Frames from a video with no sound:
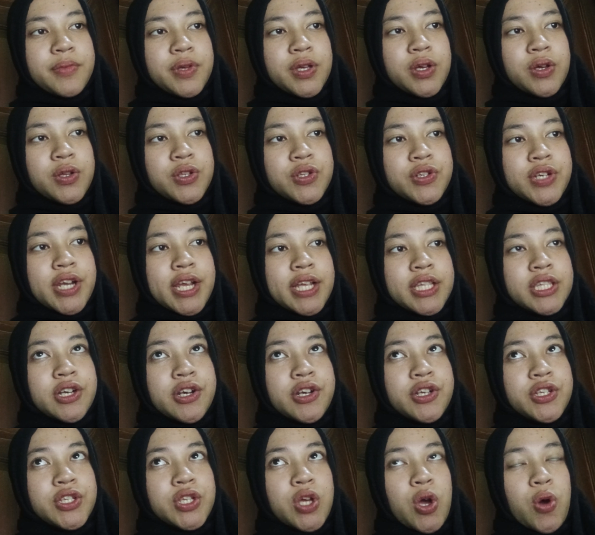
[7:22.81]

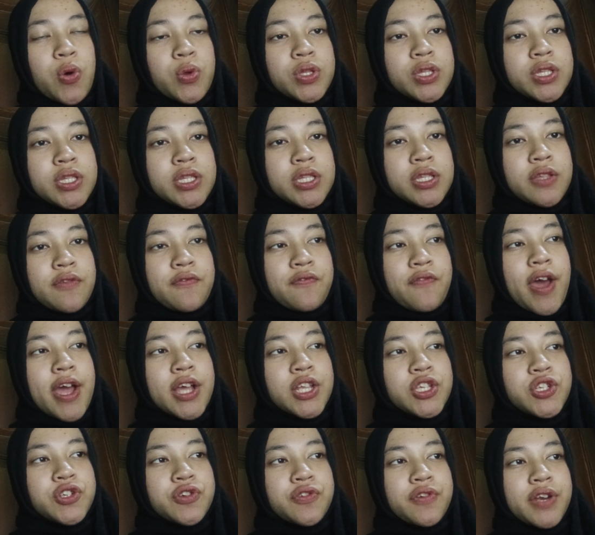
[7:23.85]
contractors own the
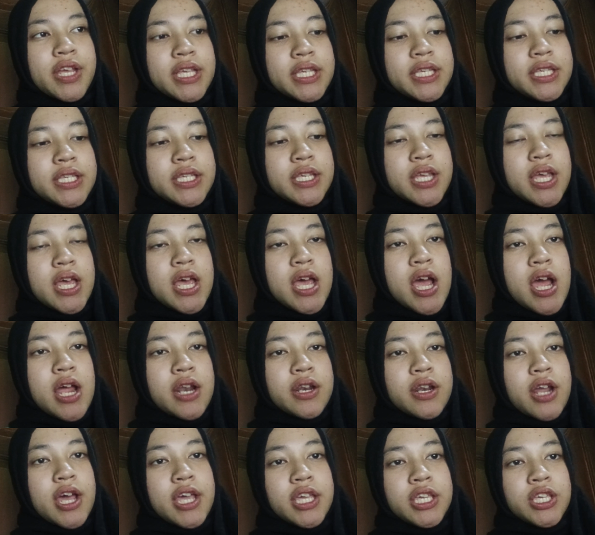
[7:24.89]
factories,
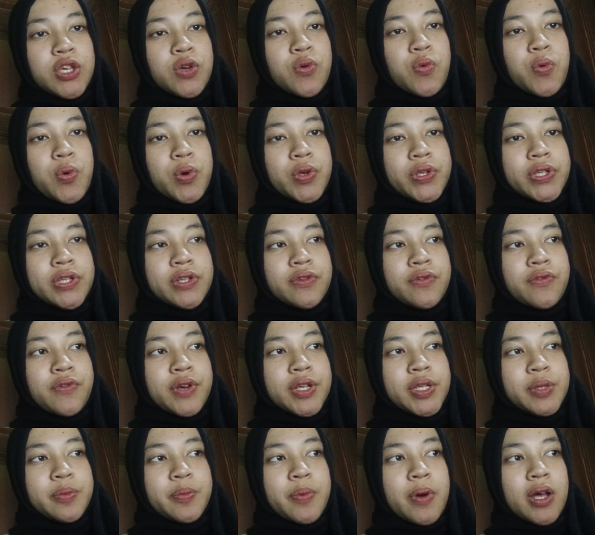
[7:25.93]
Nike wasn't
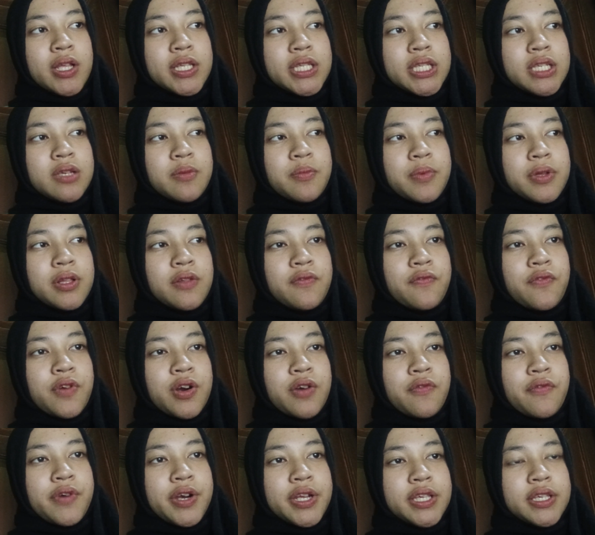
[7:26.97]
responsible
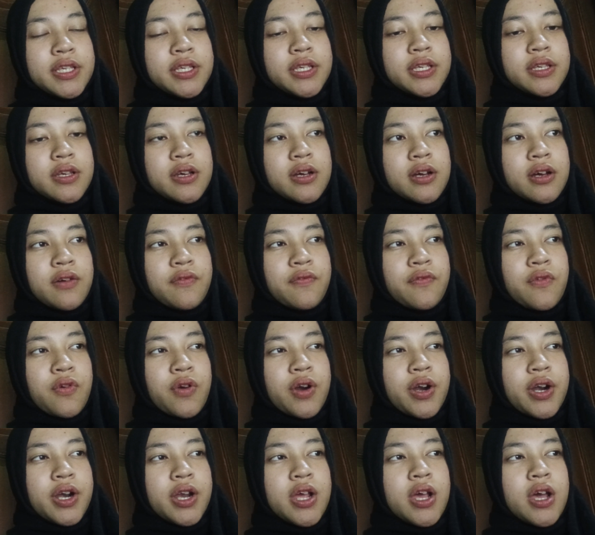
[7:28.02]
for
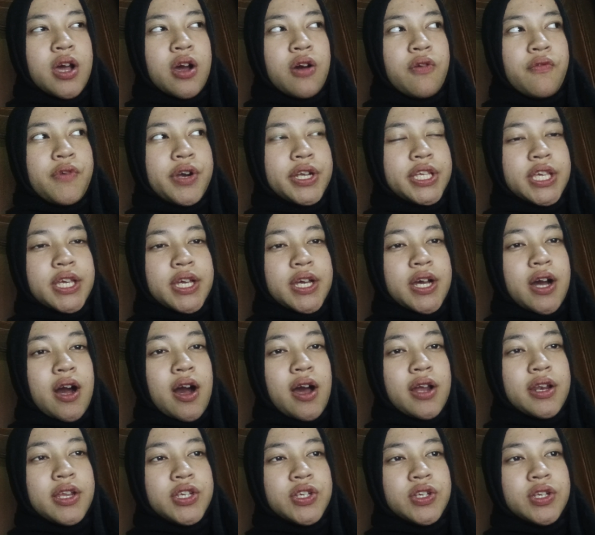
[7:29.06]
working
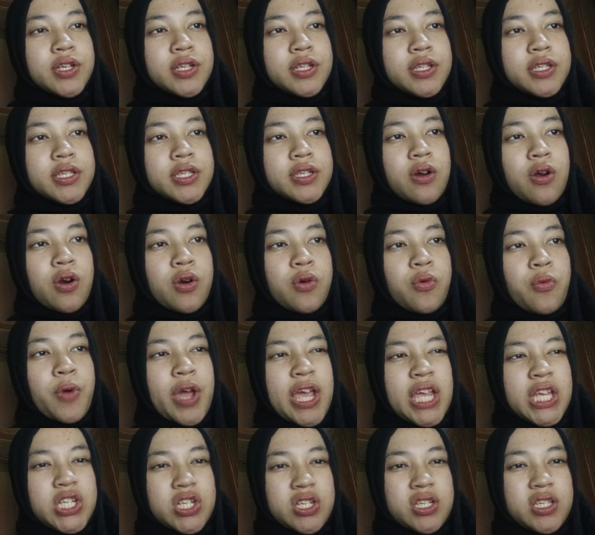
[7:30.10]
conditions or
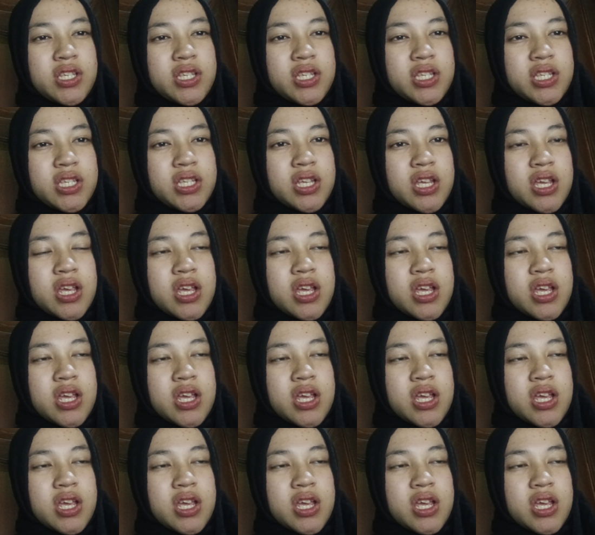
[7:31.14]
wages.